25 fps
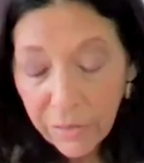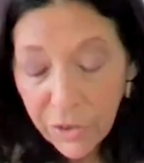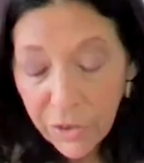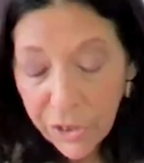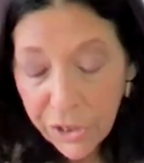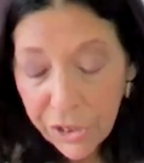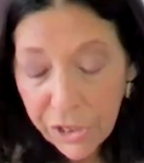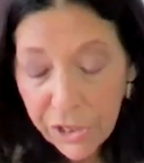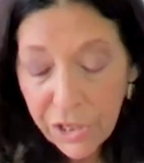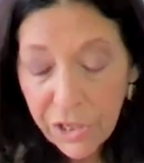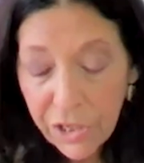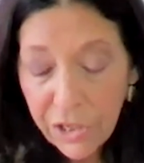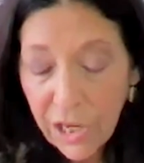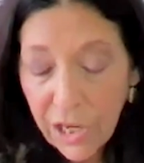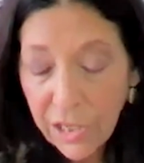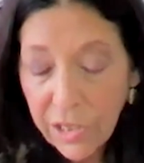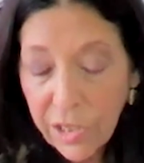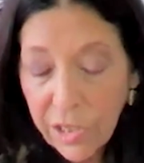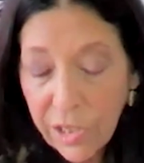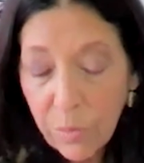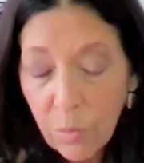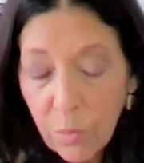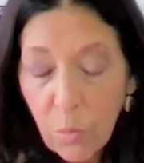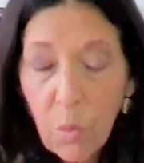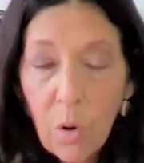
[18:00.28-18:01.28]
and if she
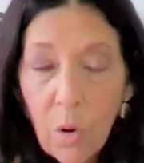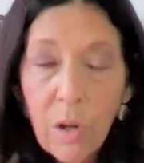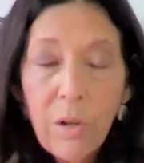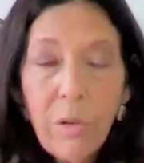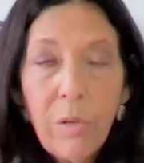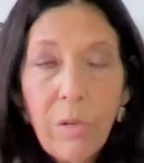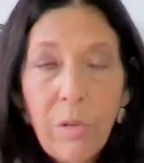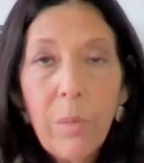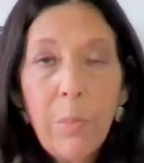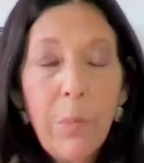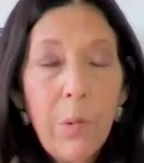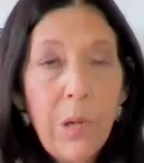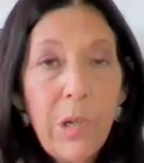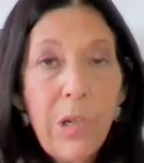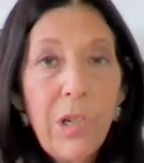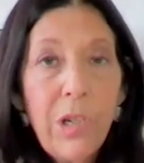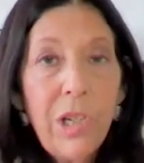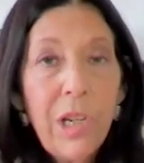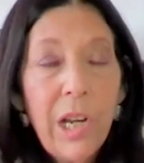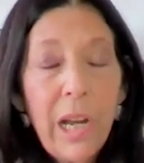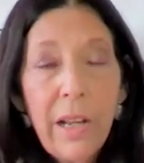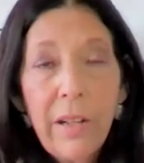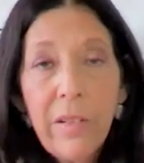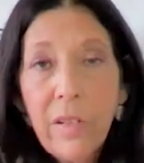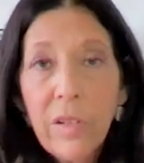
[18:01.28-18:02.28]
doesn't want to
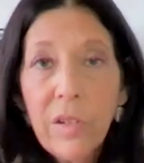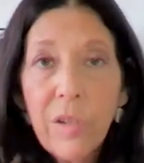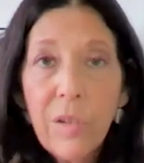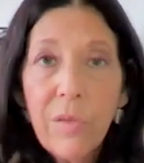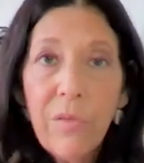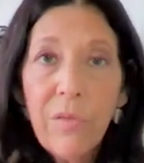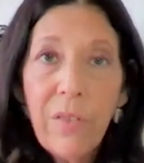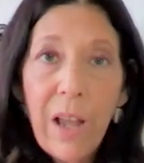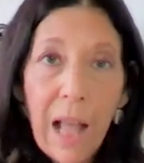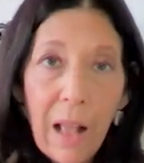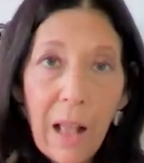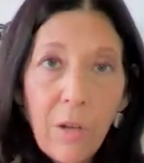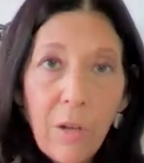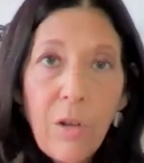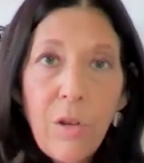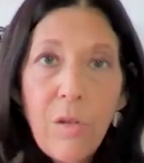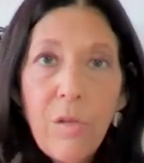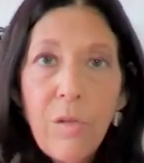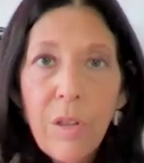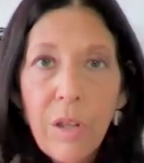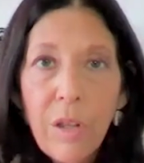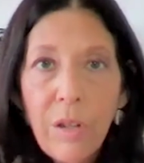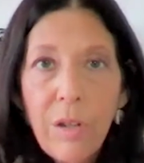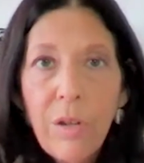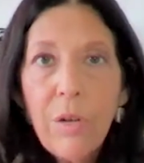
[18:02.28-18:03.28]
appreciate the
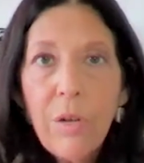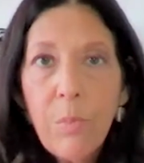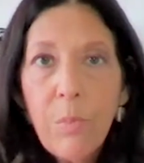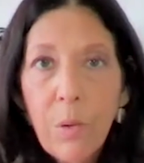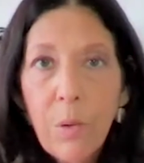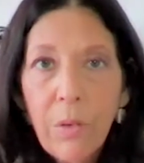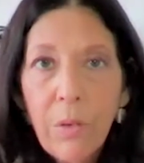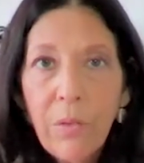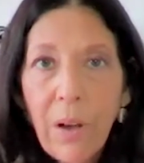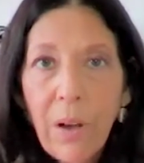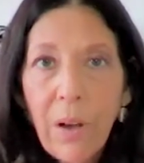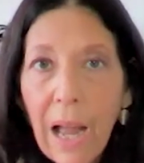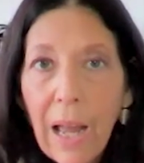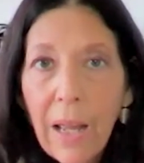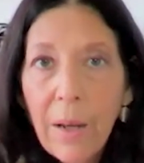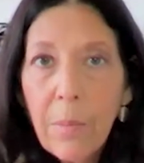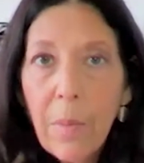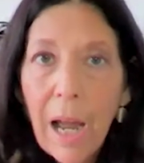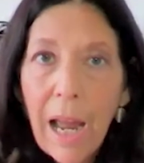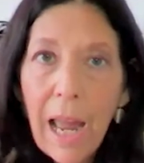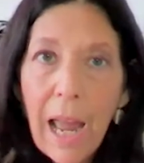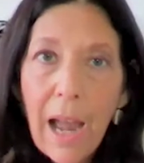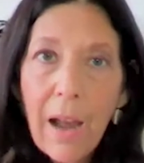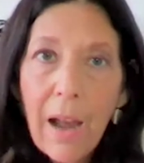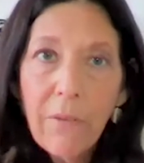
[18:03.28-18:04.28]
value that you provide
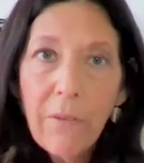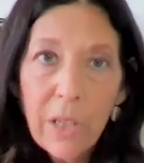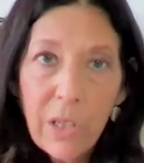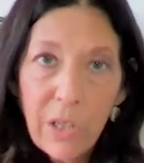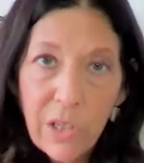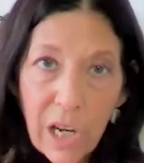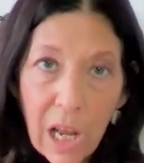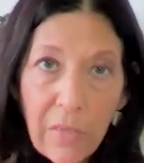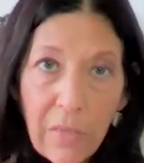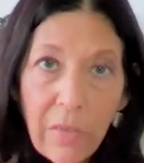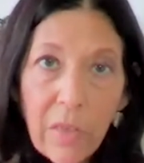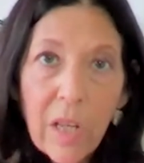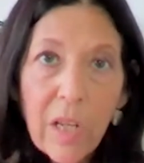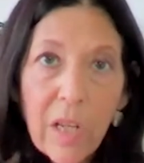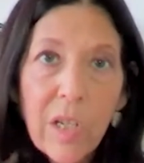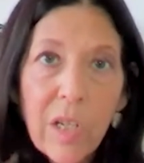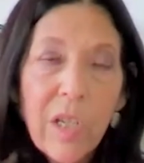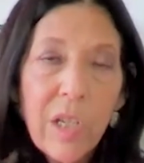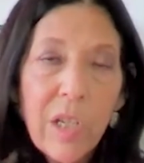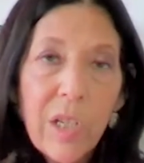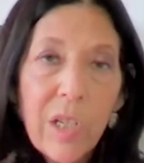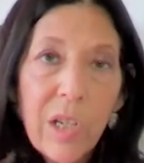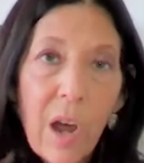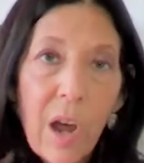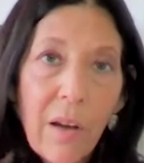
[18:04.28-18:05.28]
by having done
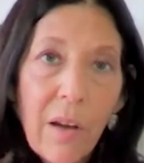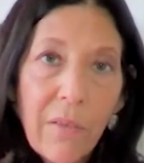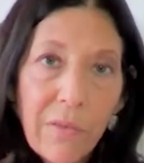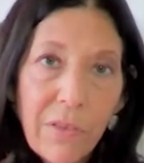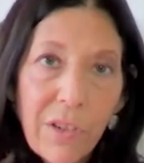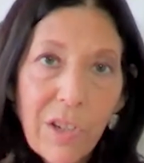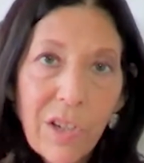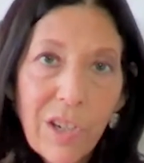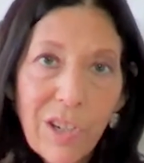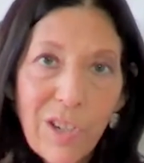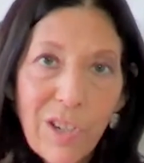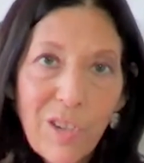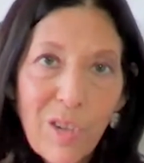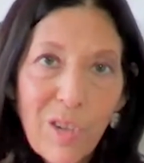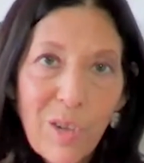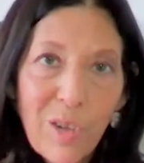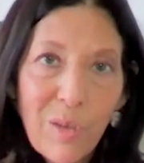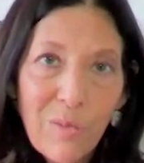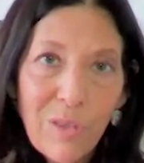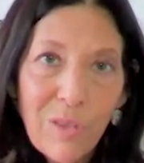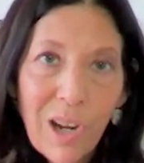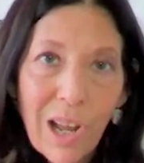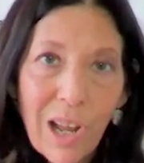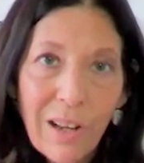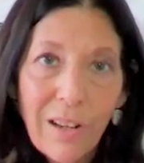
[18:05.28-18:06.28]
this as often as
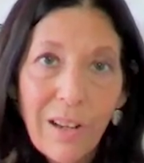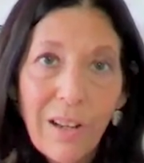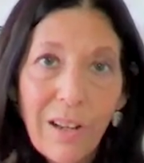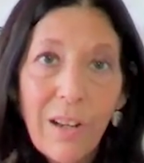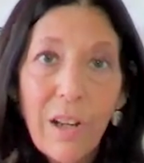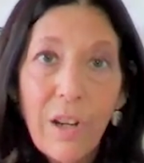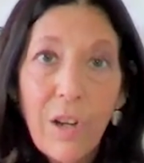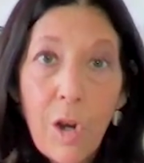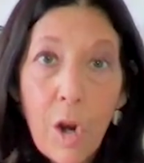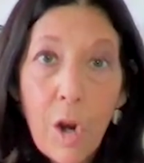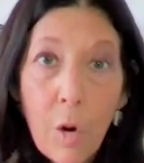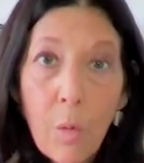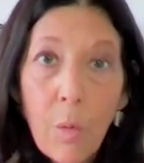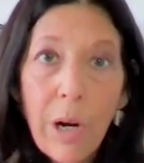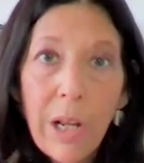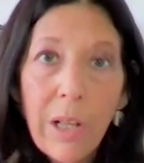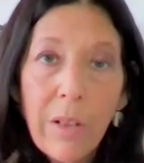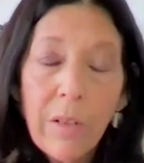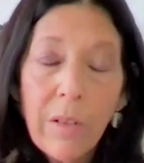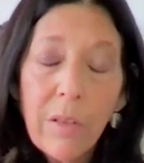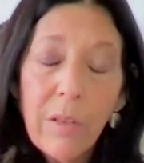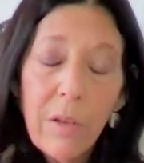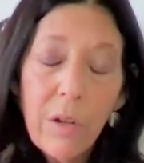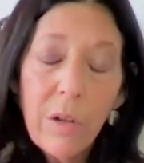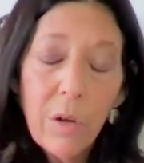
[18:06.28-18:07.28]
you've done it and
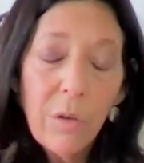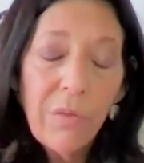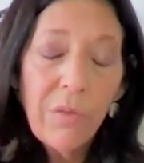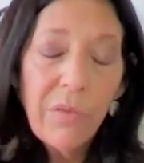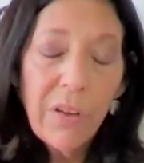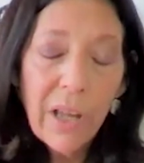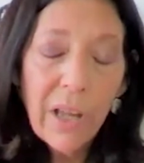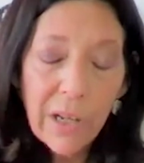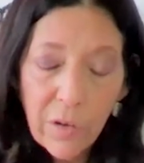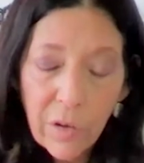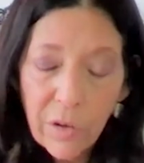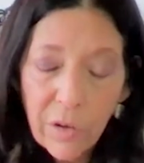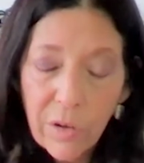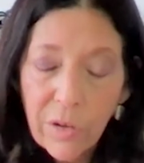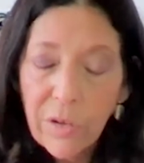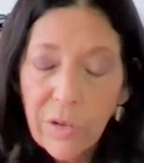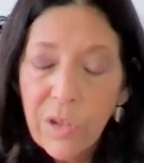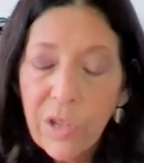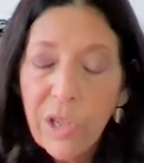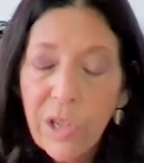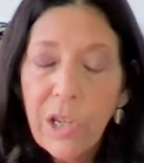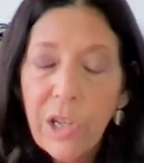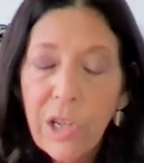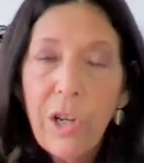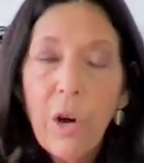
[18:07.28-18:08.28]
knowing your
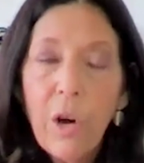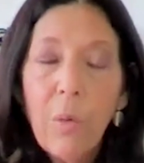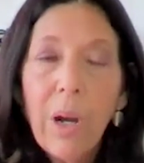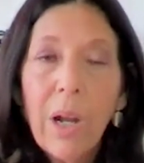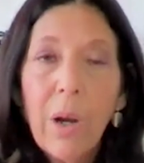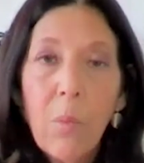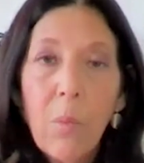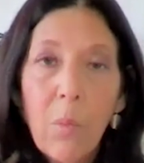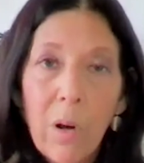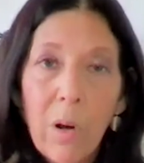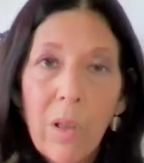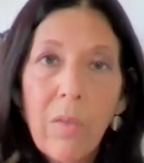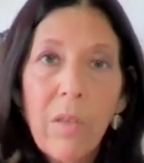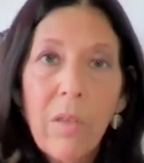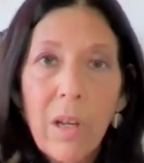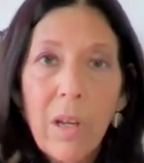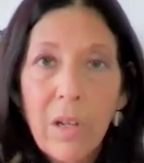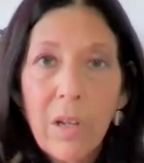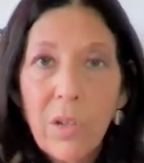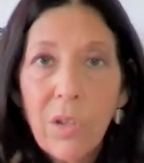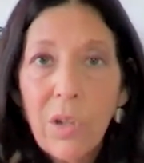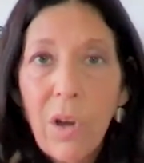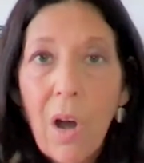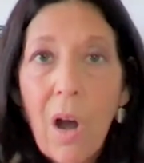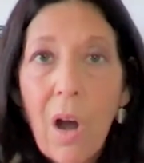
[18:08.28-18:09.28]
vendors and knowing what
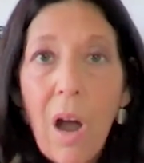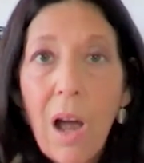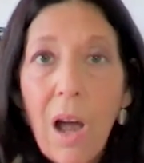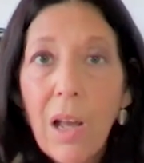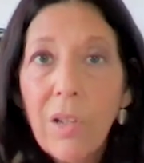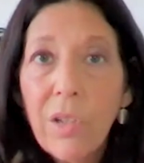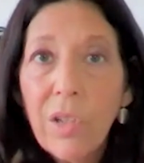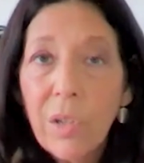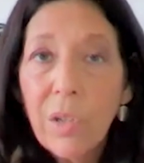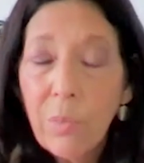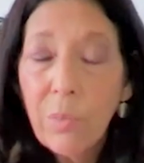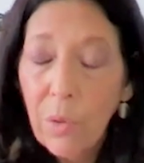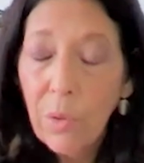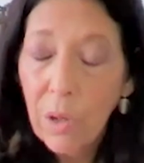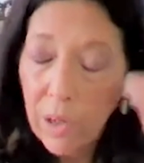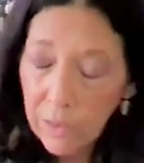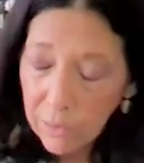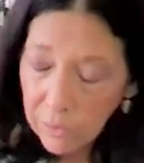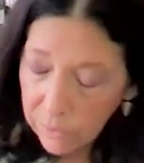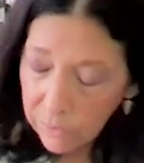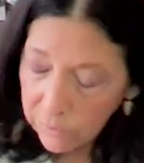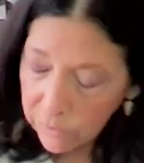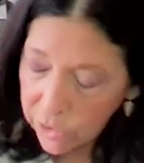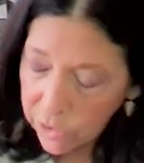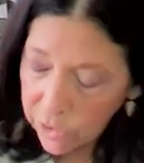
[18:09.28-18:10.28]
things cost, well,